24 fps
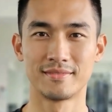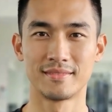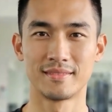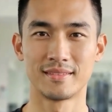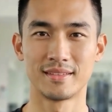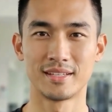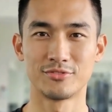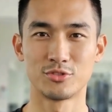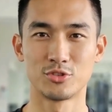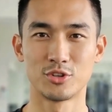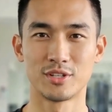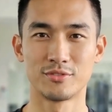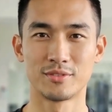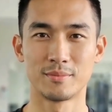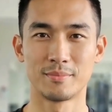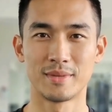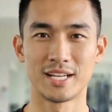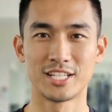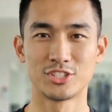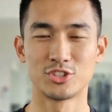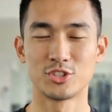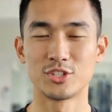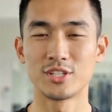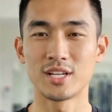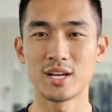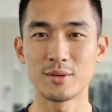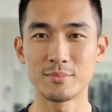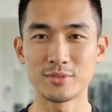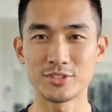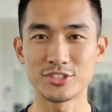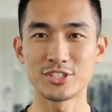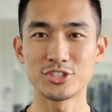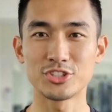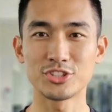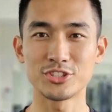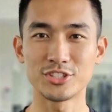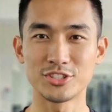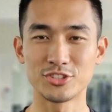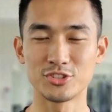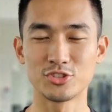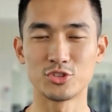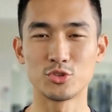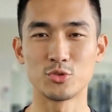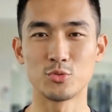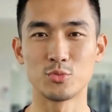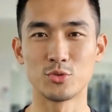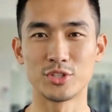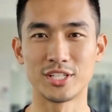If you have a major competition in
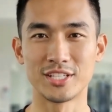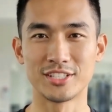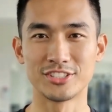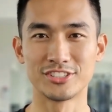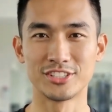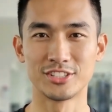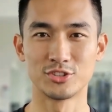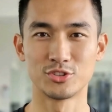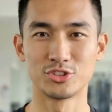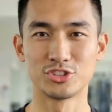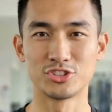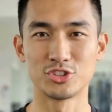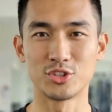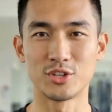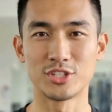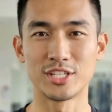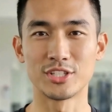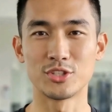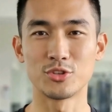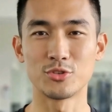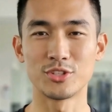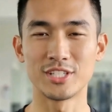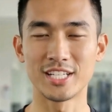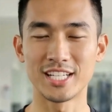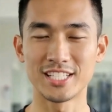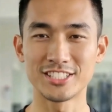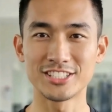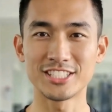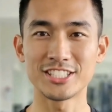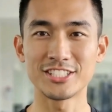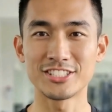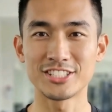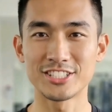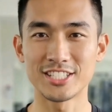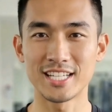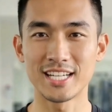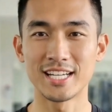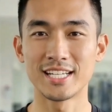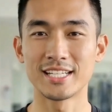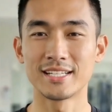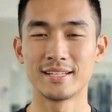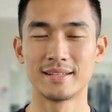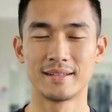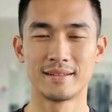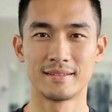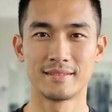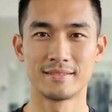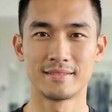2 weeks and you're starting creatine today,
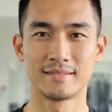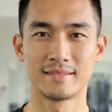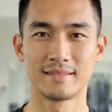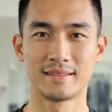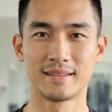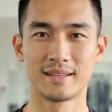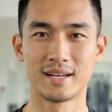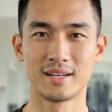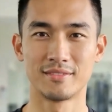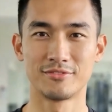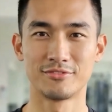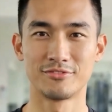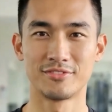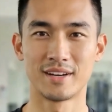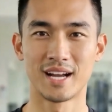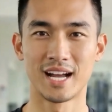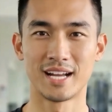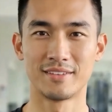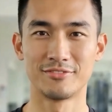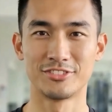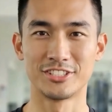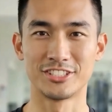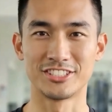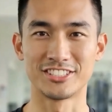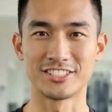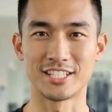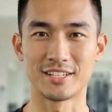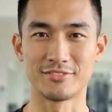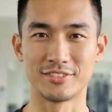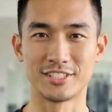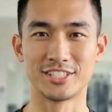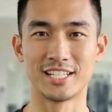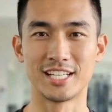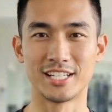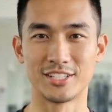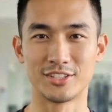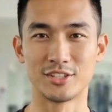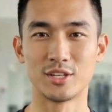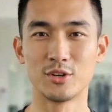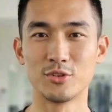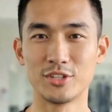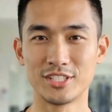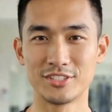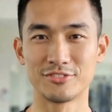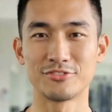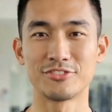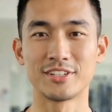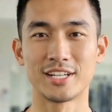a 5 to 7 day
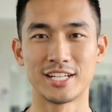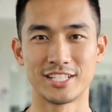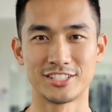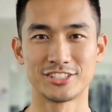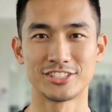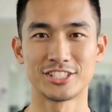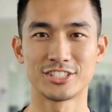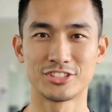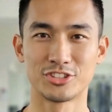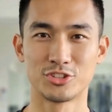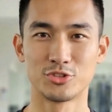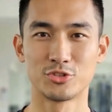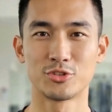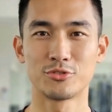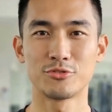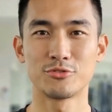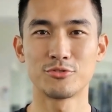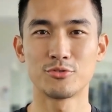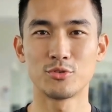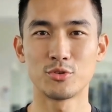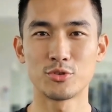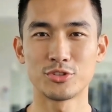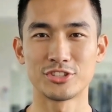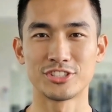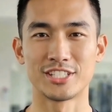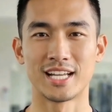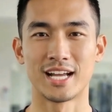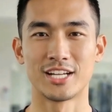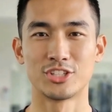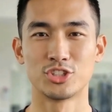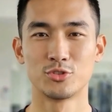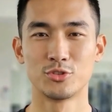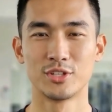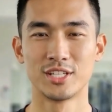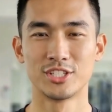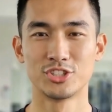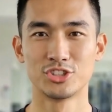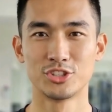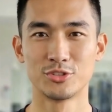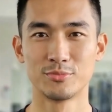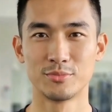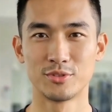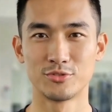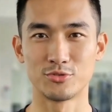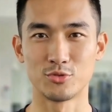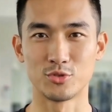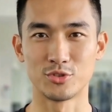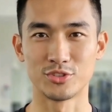loading phase gets you to full saturation
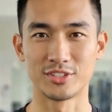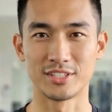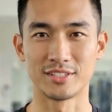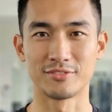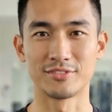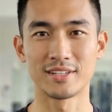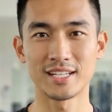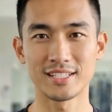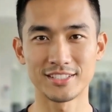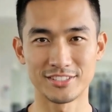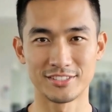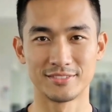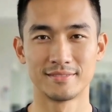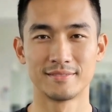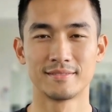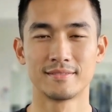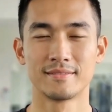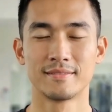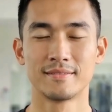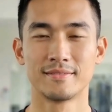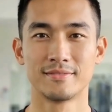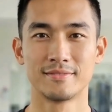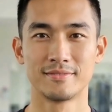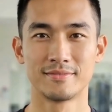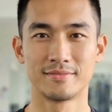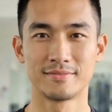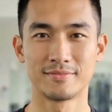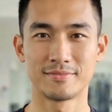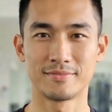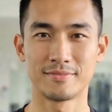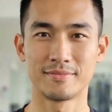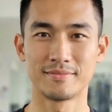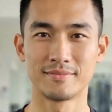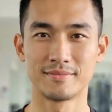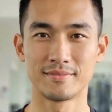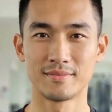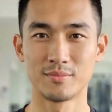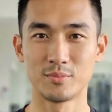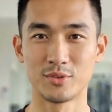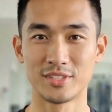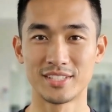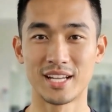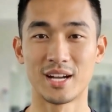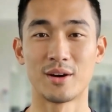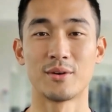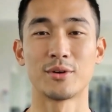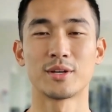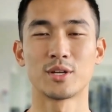before the event.
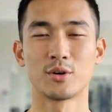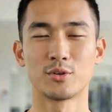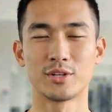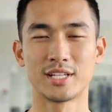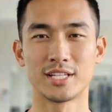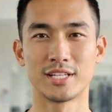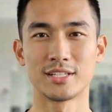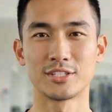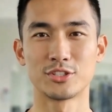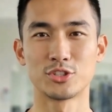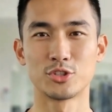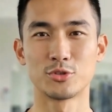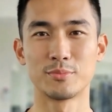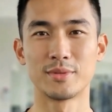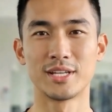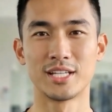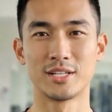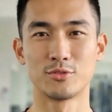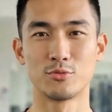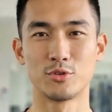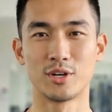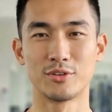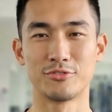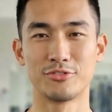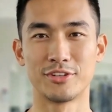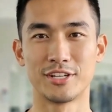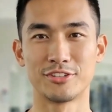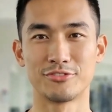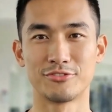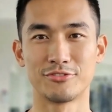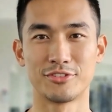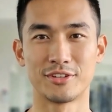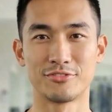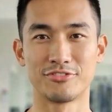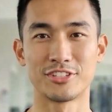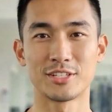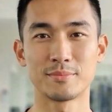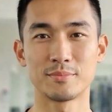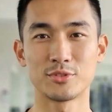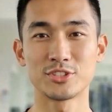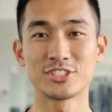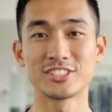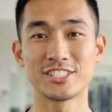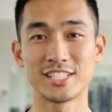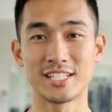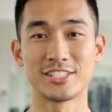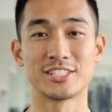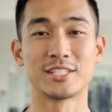Without loading, you'd be at roughly
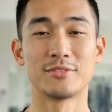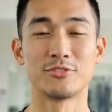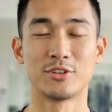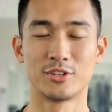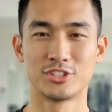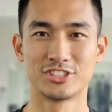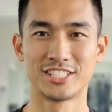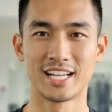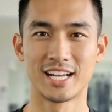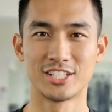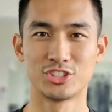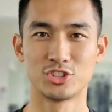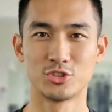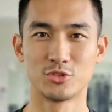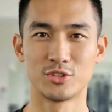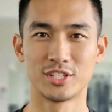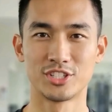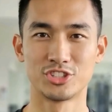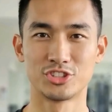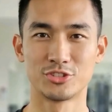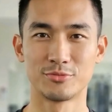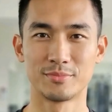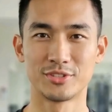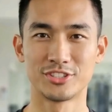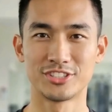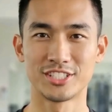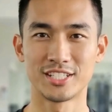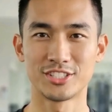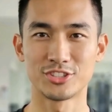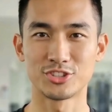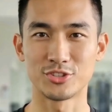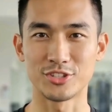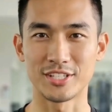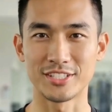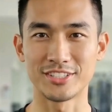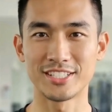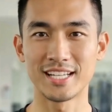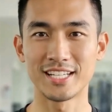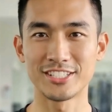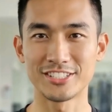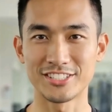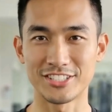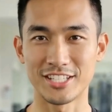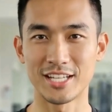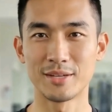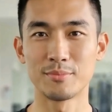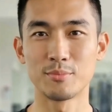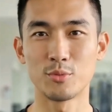50% of your saturation potential at that
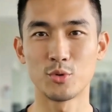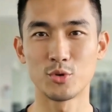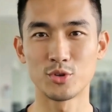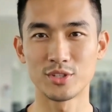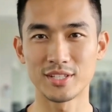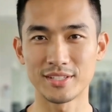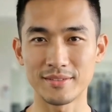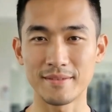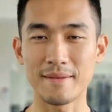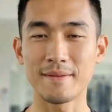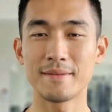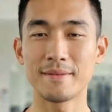same point.